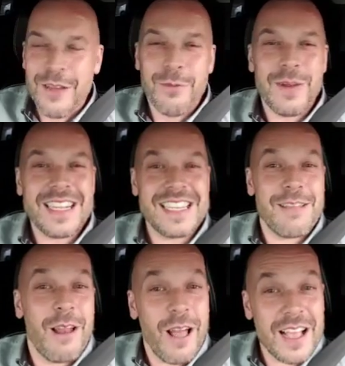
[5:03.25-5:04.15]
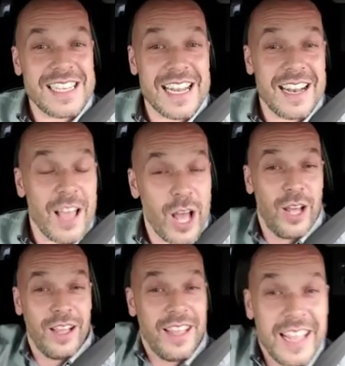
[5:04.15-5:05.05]
Bless him. And I said, look,
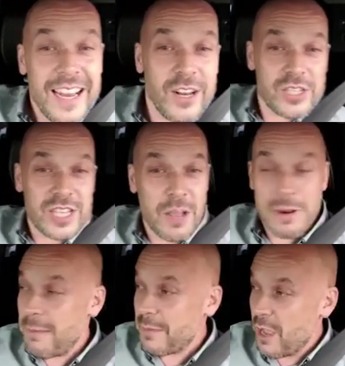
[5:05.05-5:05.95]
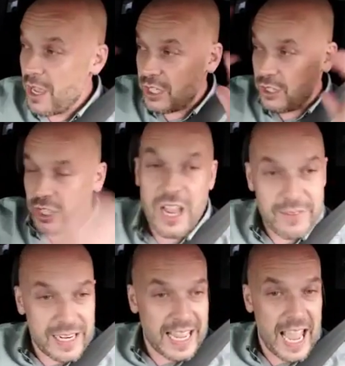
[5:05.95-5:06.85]
he looks like one of them guys you shove
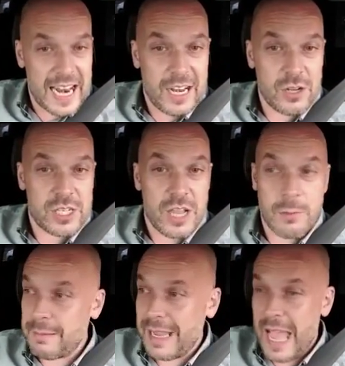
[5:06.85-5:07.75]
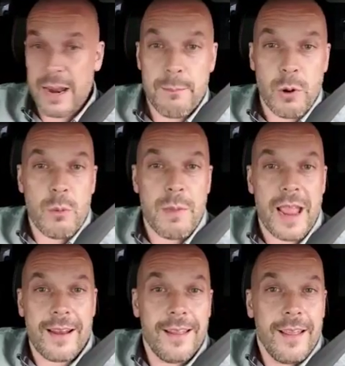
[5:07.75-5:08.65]
in a cannon. He looks like one of them cannonball
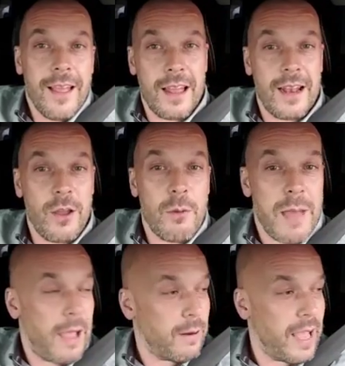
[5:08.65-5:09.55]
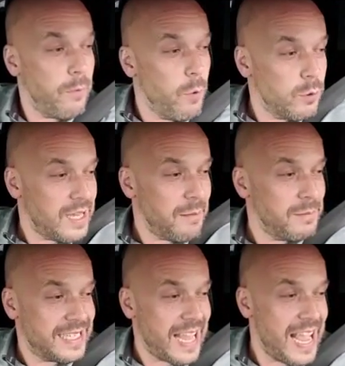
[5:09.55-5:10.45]
men. And little Matt walked up
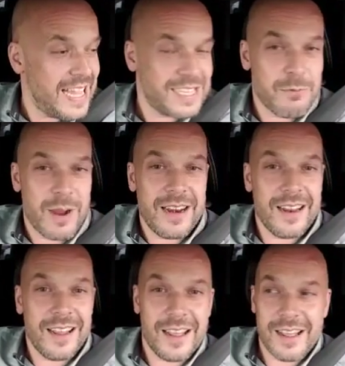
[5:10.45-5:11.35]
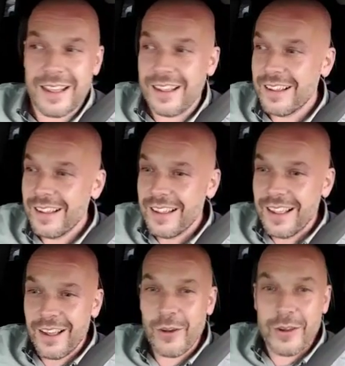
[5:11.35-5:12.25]
the stairs and went, uh,
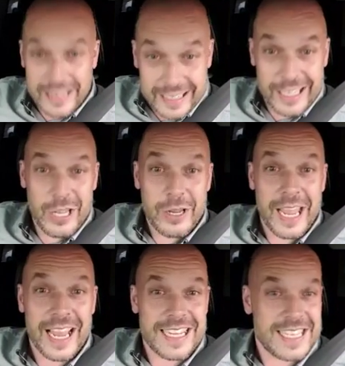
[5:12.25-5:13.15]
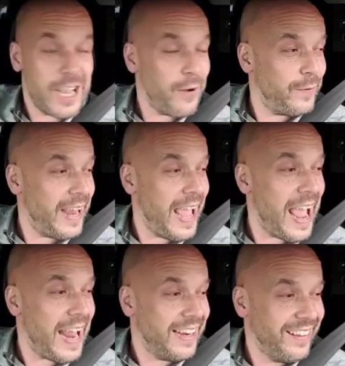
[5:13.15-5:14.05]
oh, can you kick yourself in the head?